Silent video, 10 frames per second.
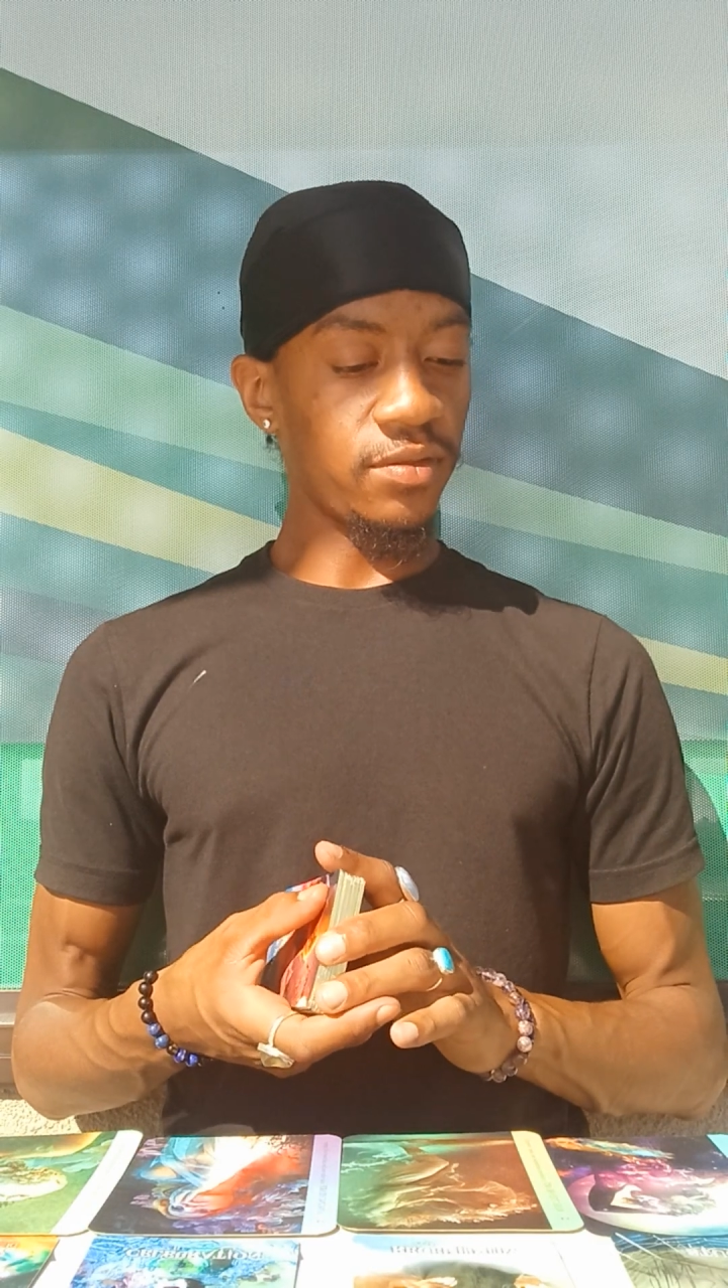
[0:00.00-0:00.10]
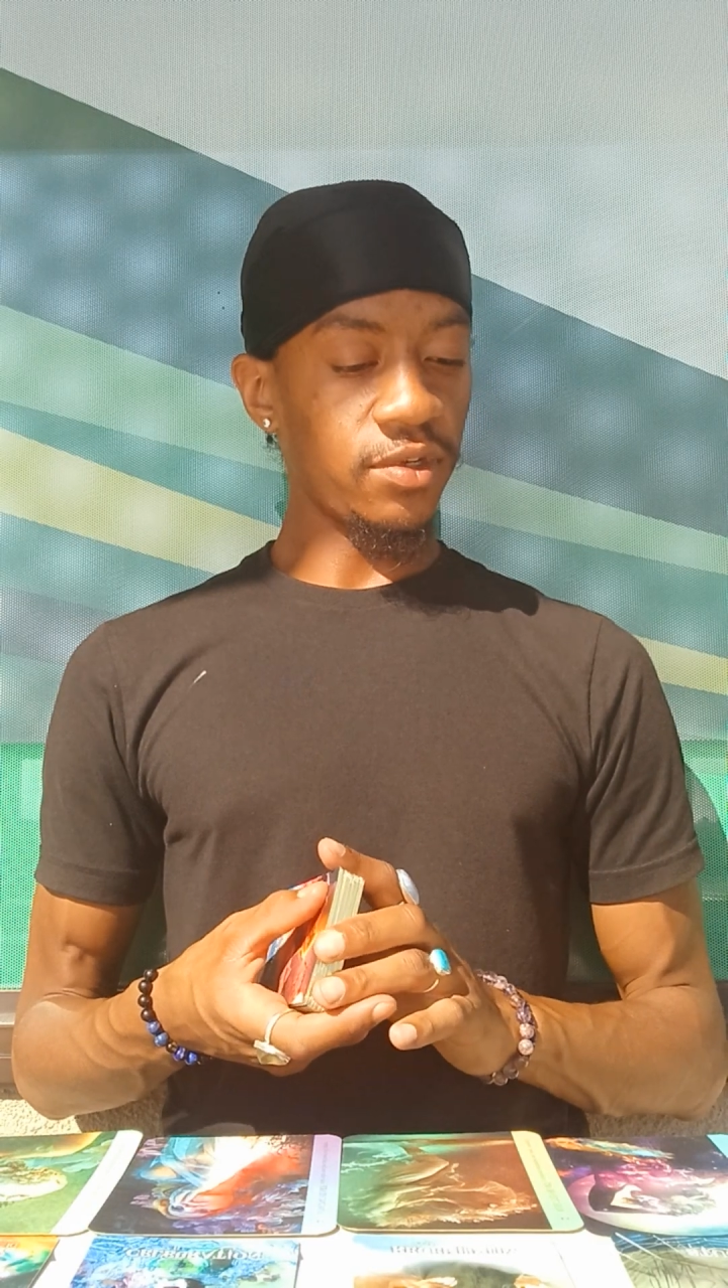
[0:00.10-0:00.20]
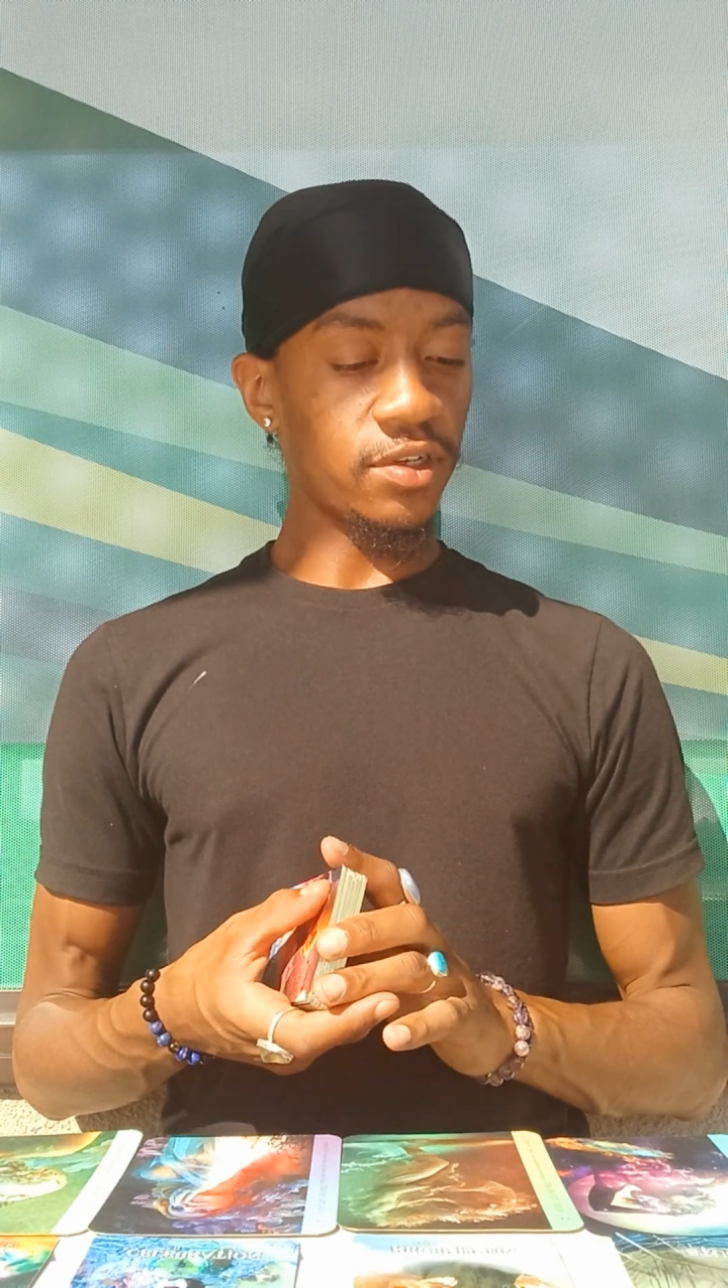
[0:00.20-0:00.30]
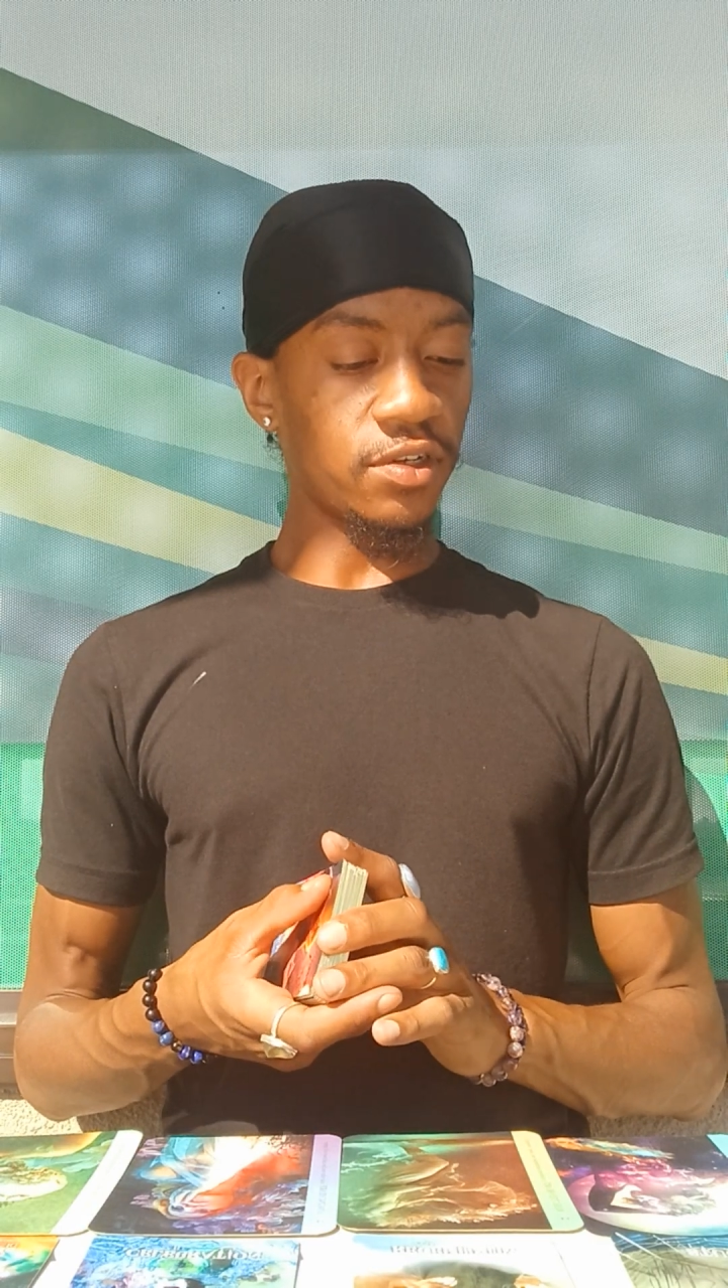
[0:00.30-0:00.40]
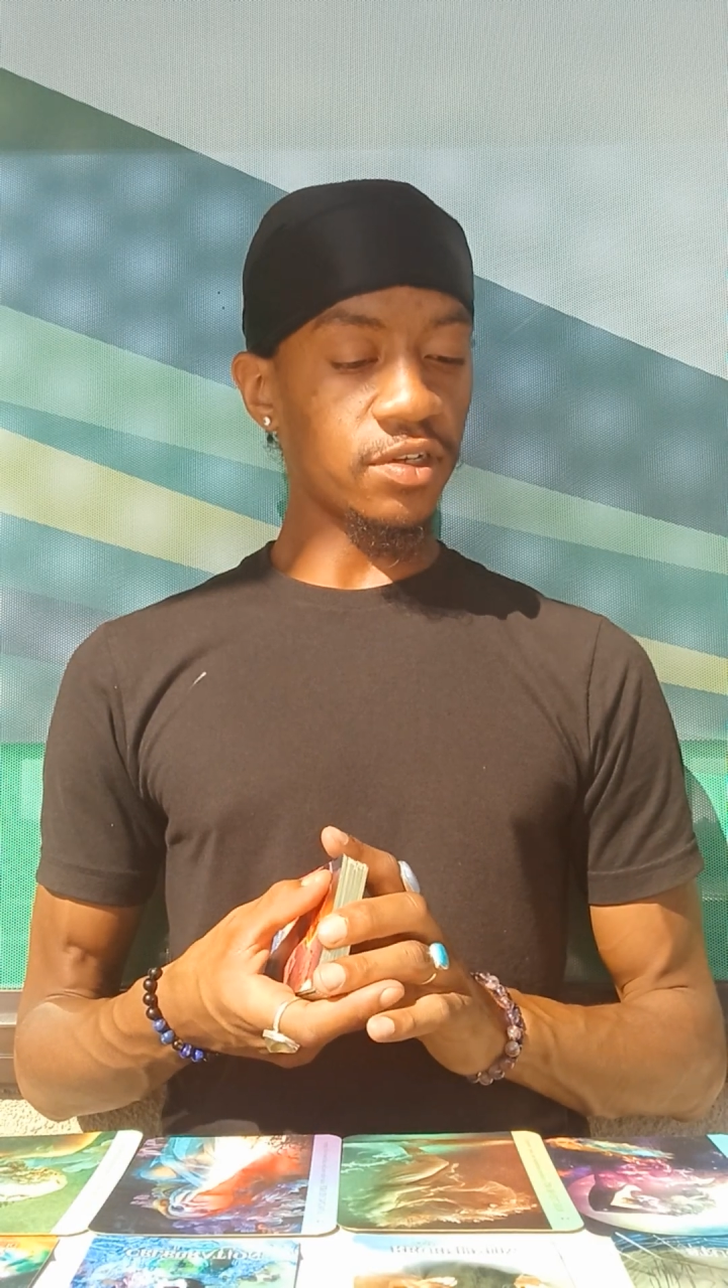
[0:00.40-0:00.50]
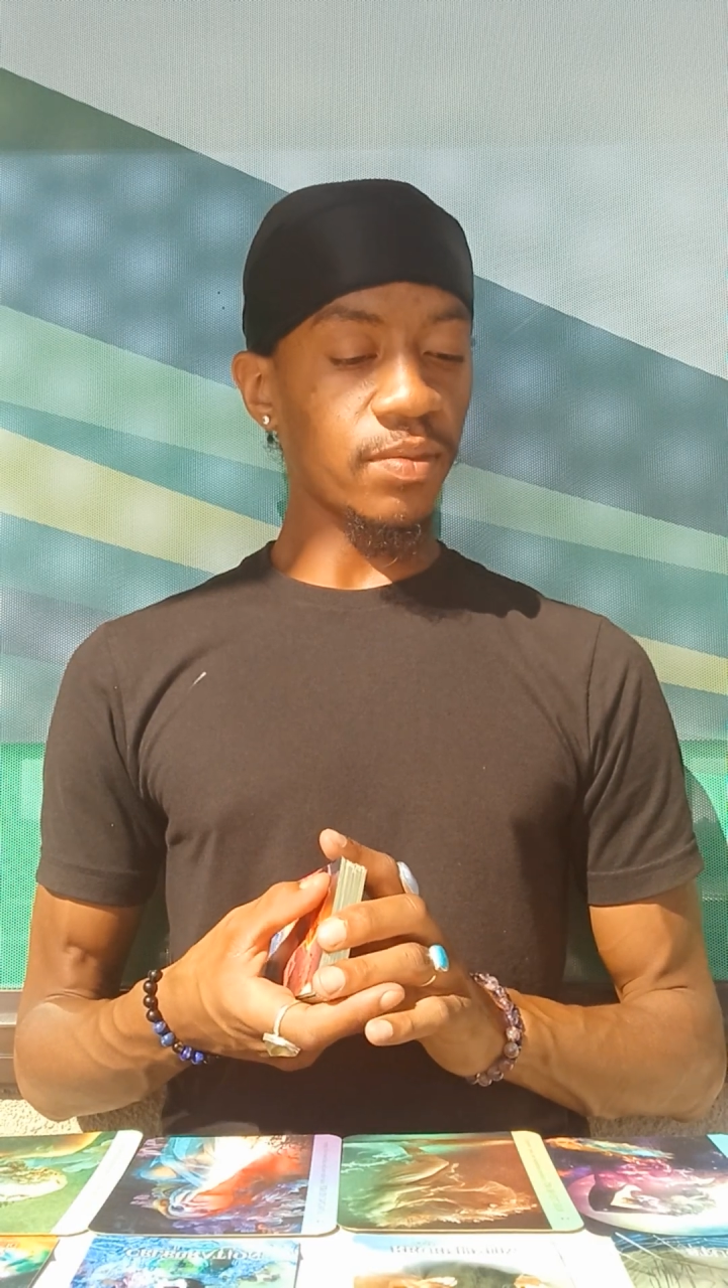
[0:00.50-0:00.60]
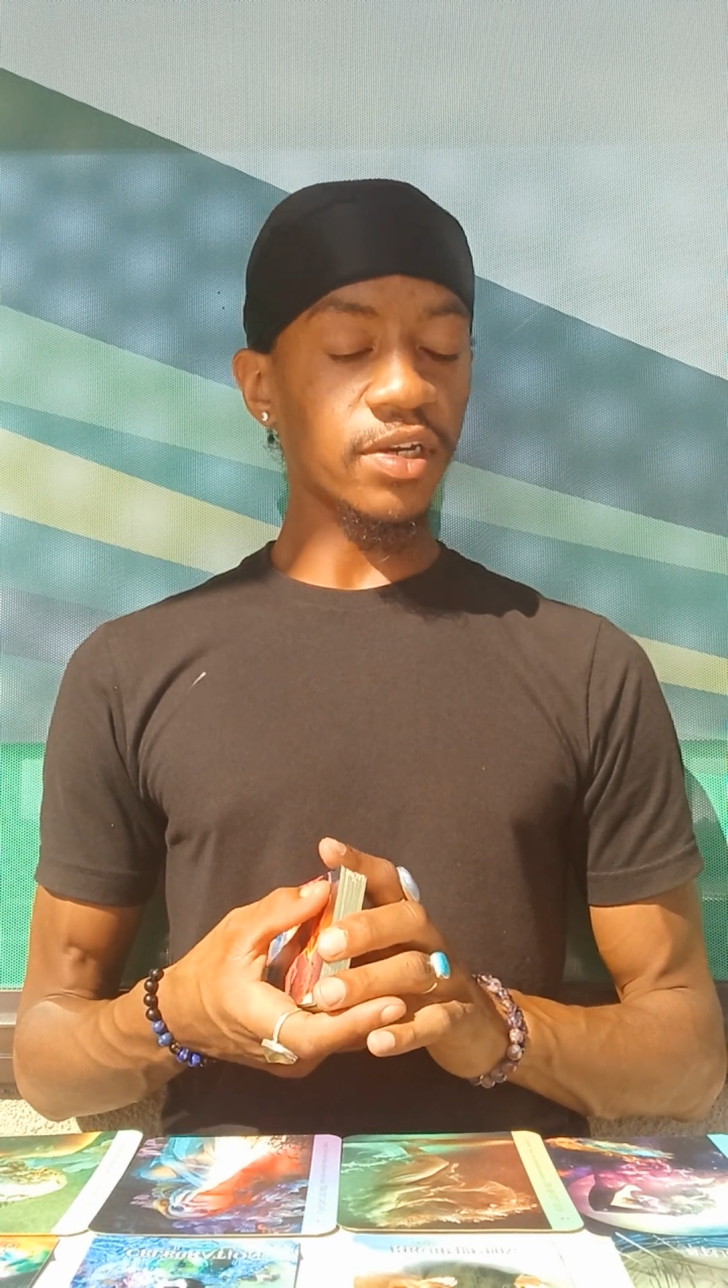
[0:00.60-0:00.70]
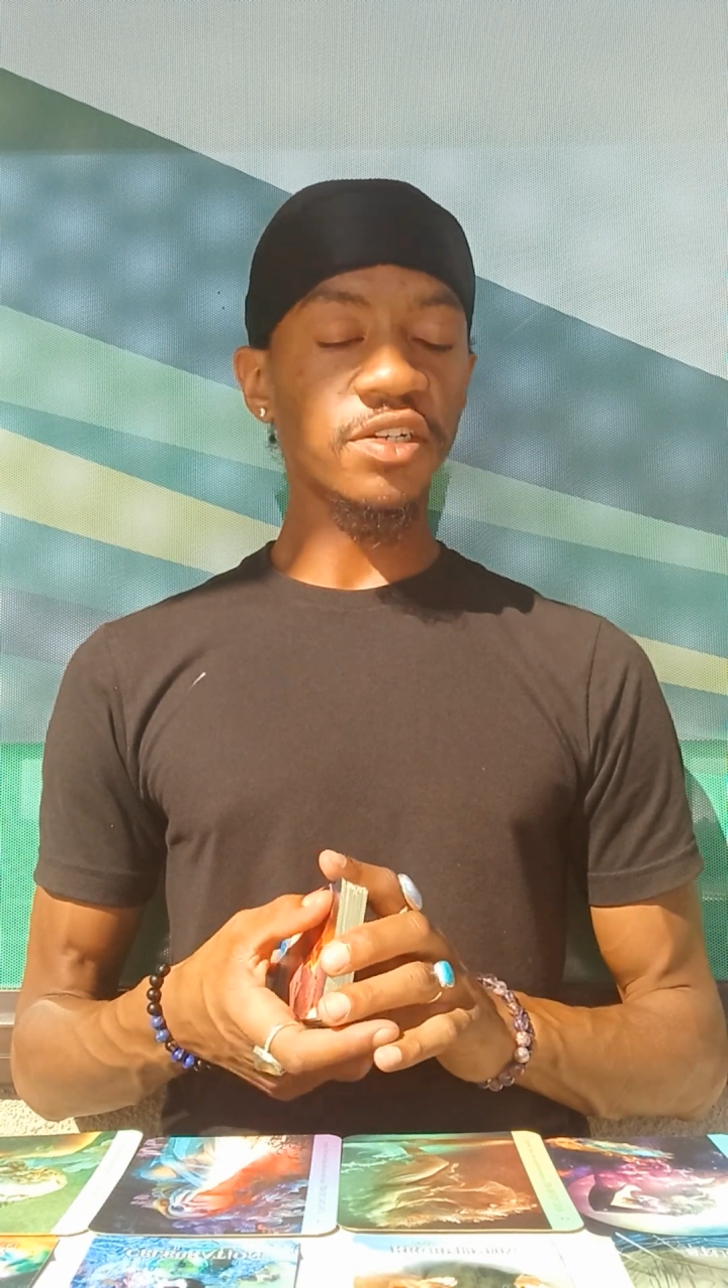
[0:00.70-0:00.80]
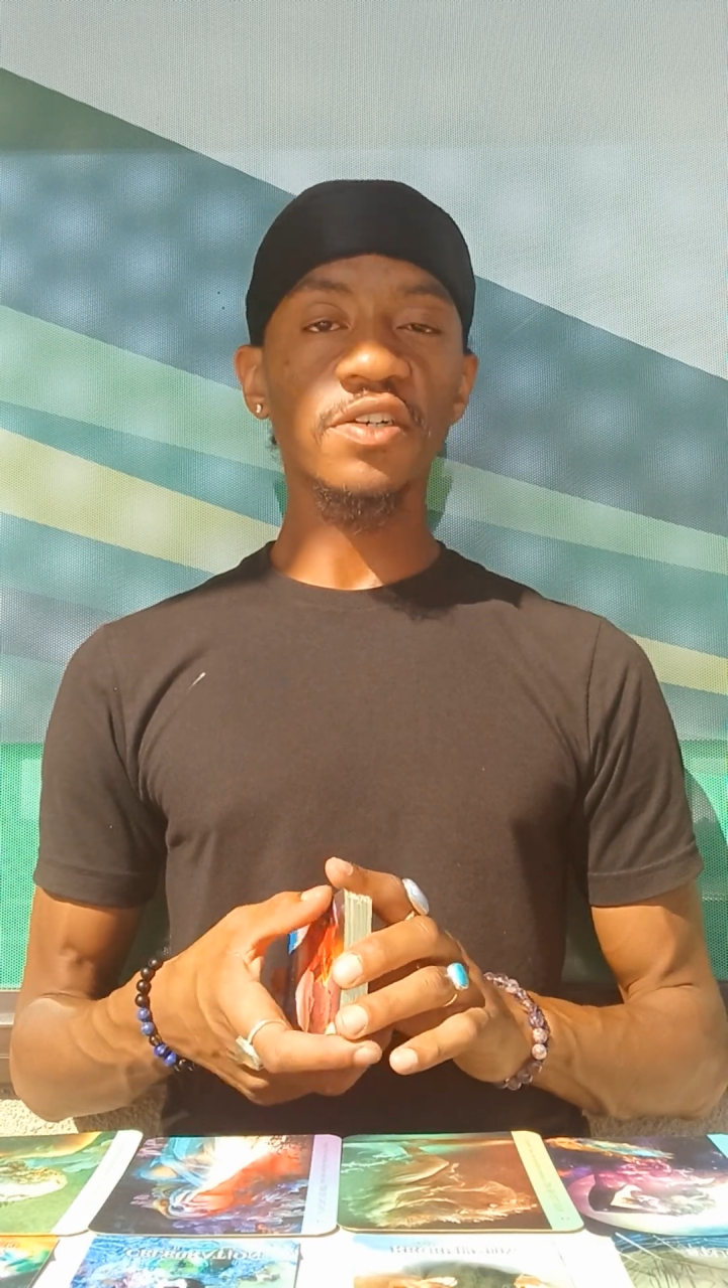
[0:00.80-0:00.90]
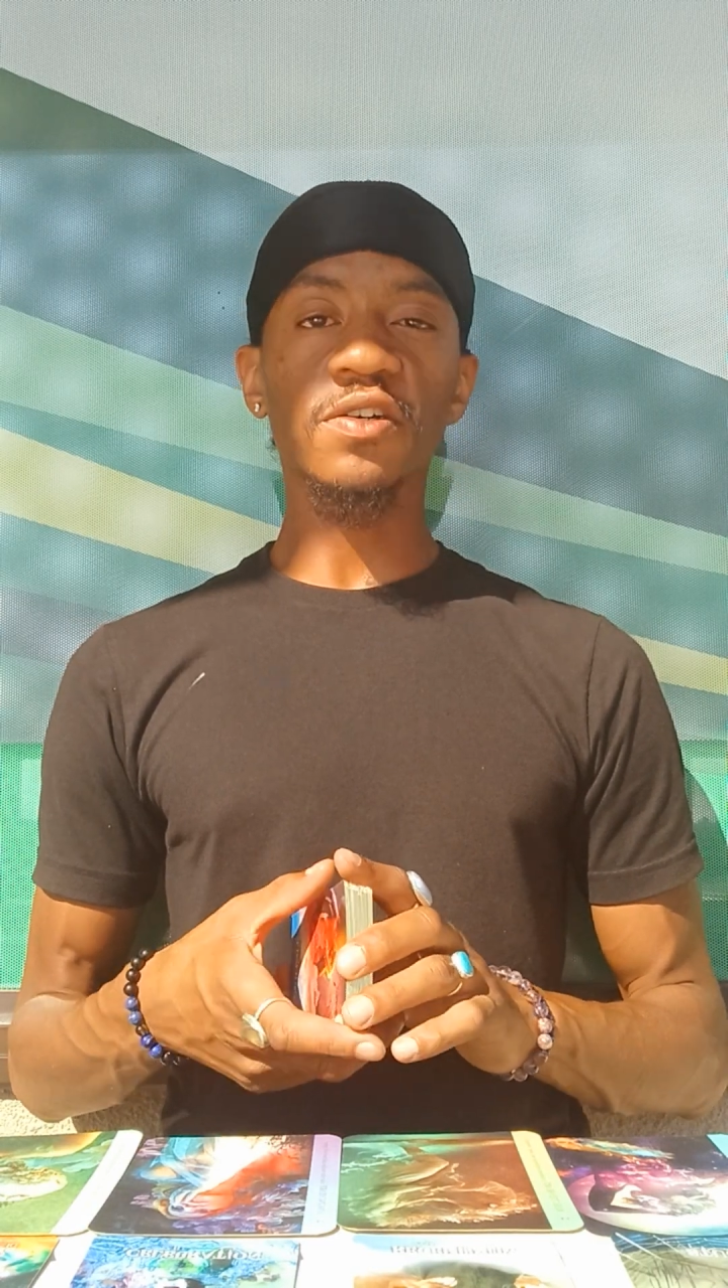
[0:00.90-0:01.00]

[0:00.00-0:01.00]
So just make sure